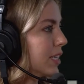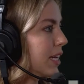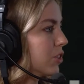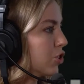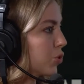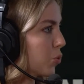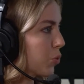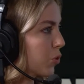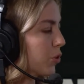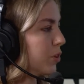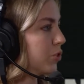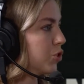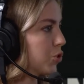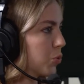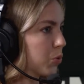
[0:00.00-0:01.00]
to get shorter
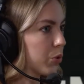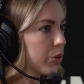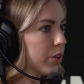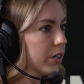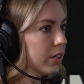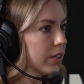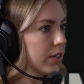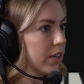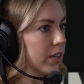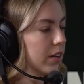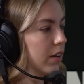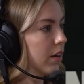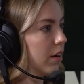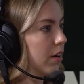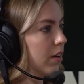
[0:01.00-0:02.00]
and shorter
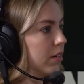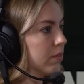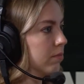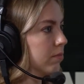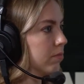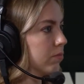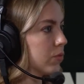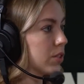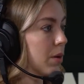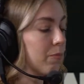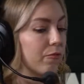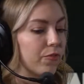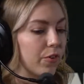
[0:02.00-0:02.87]
on some